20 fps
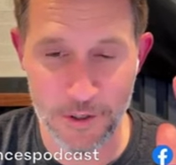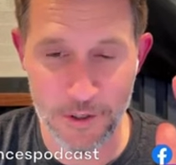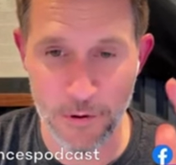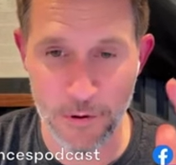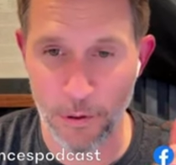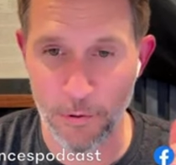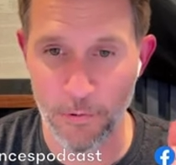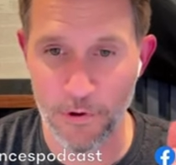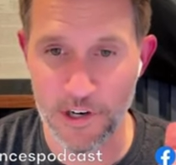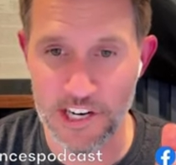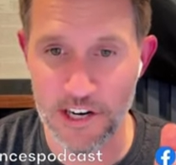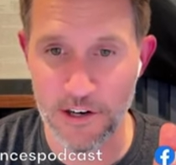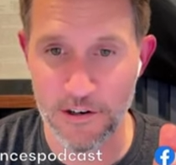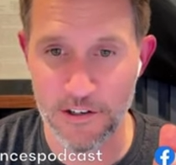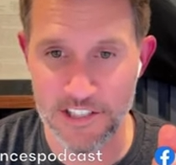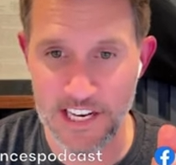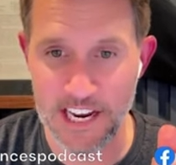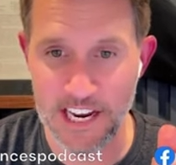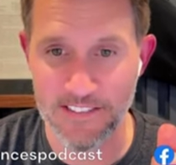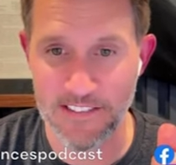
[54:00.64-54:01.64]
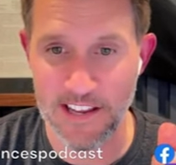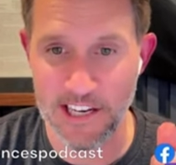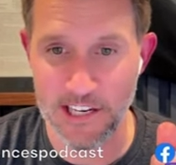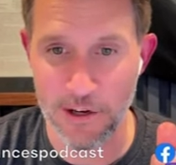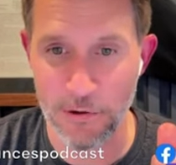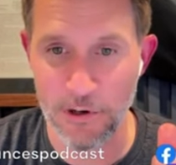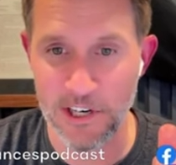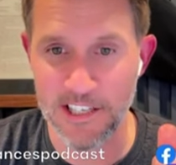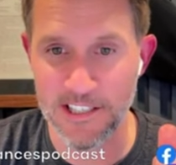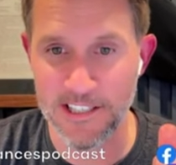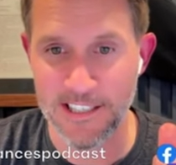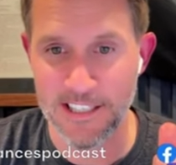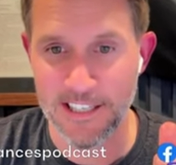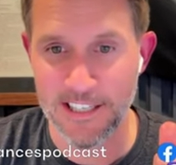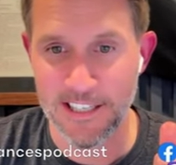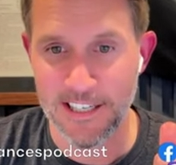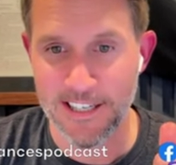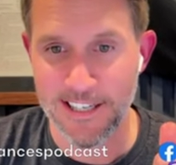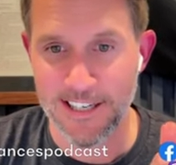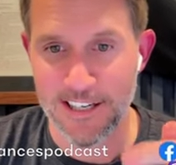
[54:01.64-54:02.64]
two to three years at that unit.
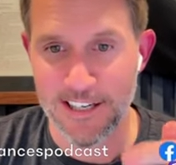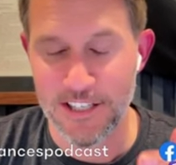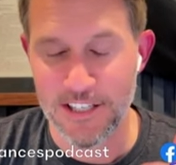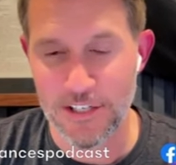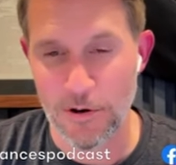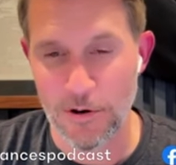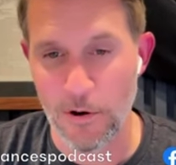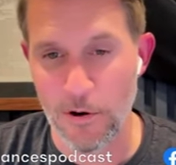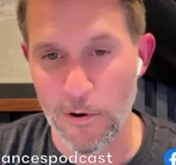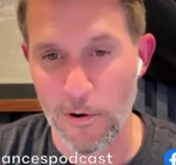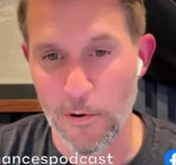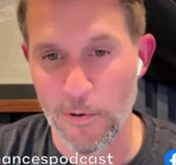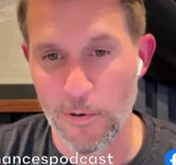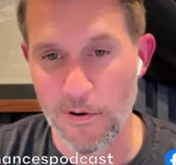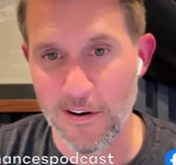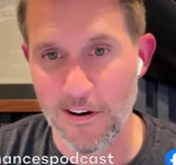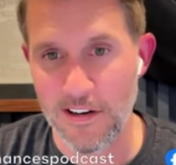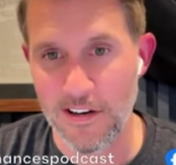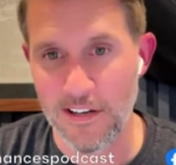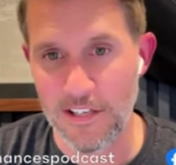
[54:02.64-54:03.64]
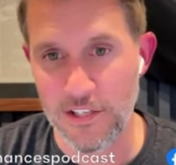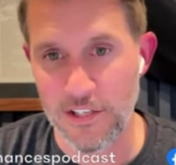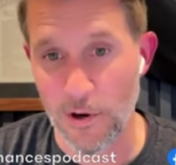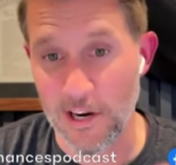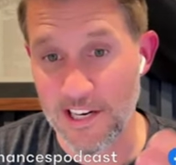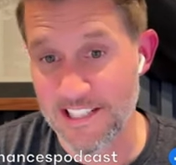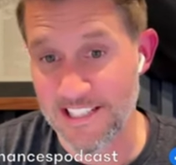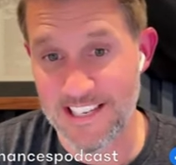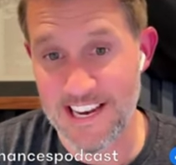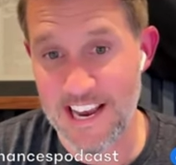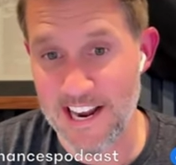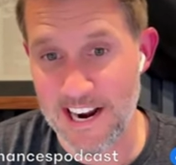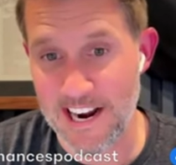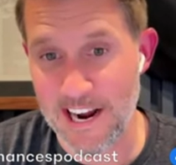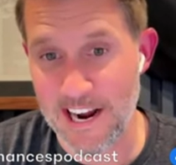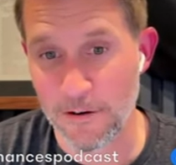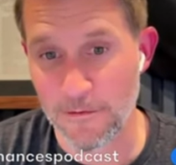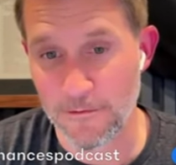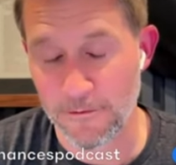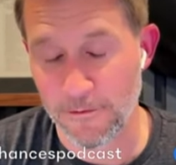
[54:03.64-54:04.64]
Oh wow. So so I sat
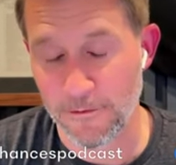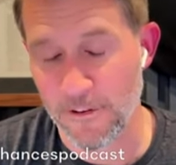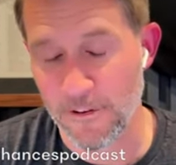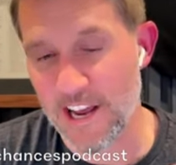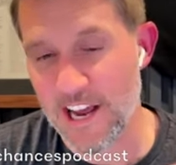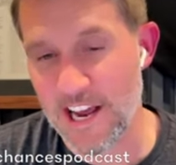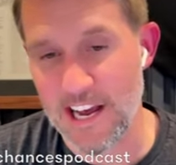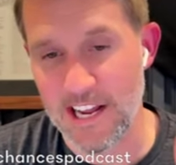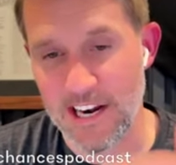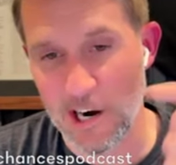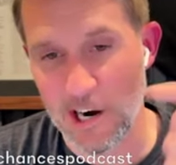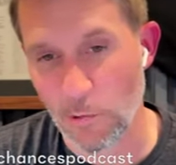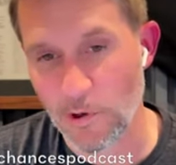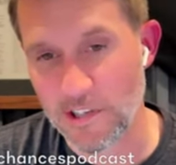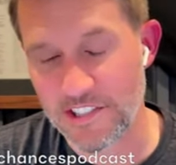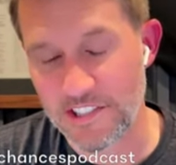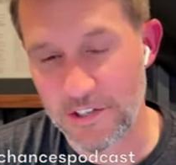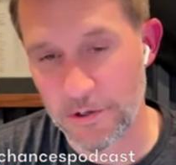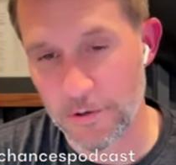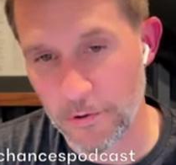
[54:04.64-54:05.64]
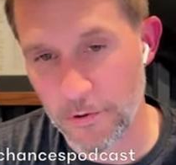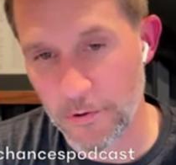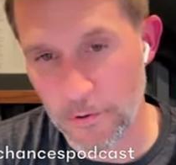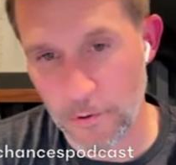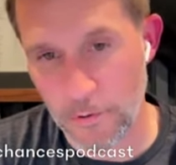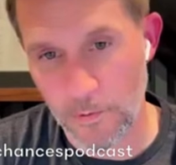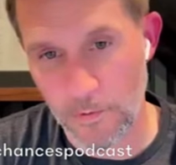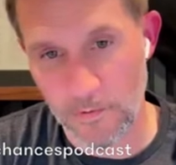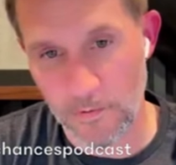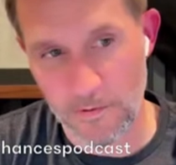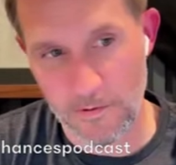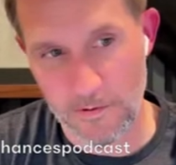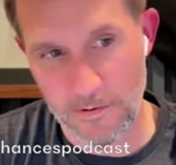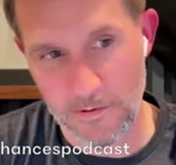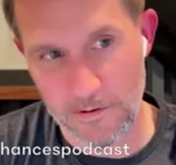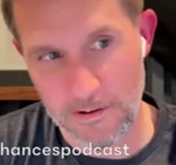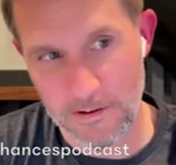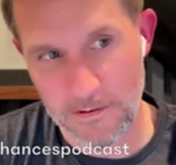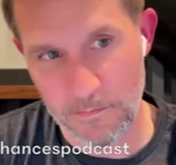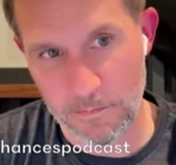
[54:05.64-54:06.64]
out for that. I went to
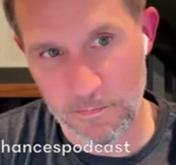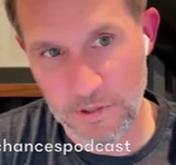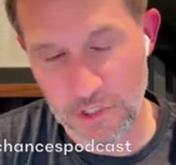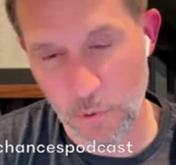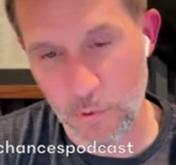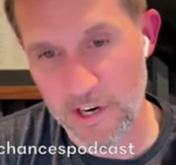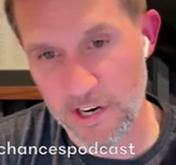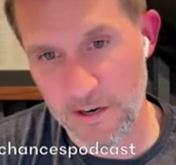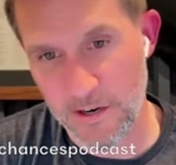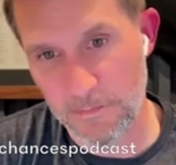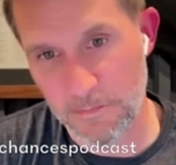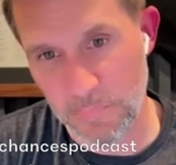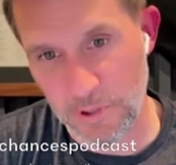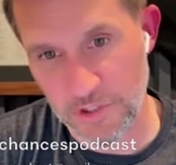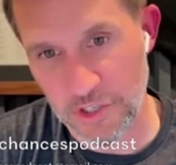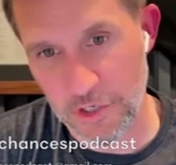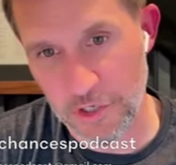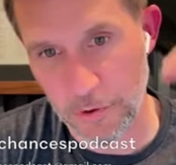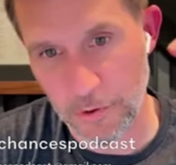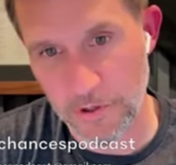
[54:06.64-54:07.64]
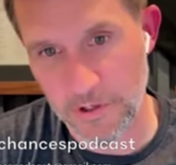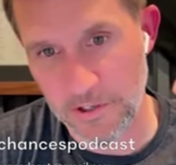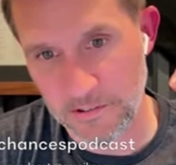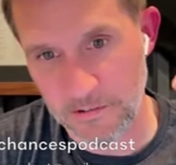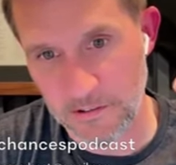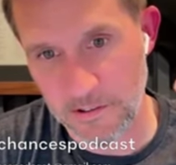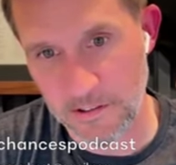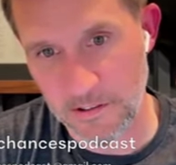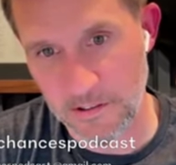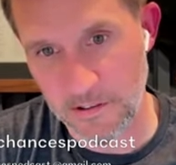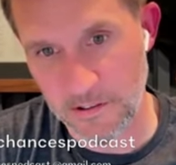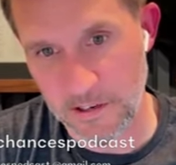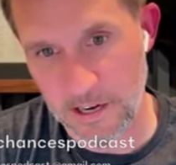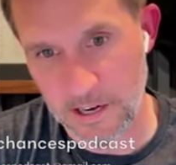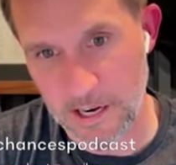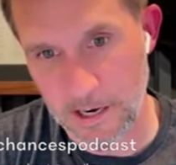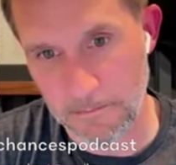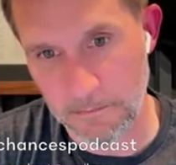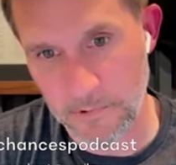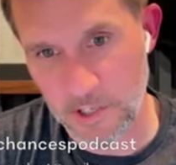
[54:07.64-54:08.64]
between platoon and
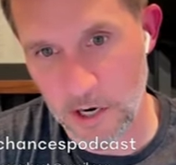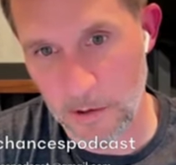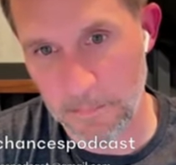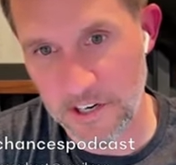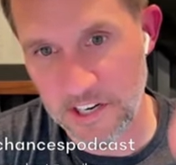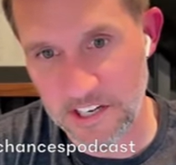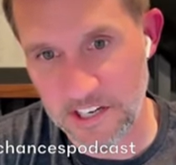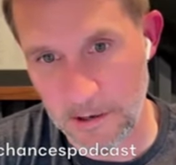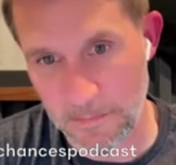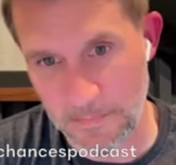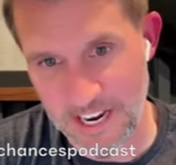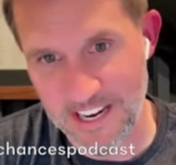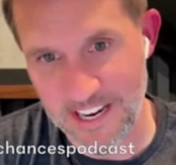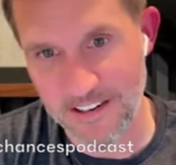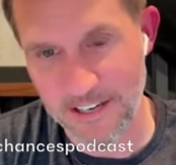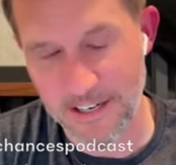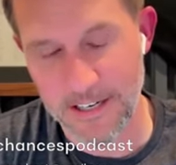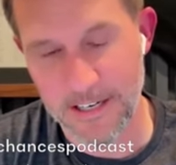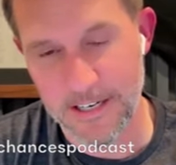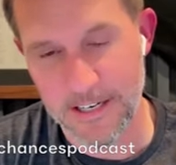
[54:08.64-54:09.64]
um, company command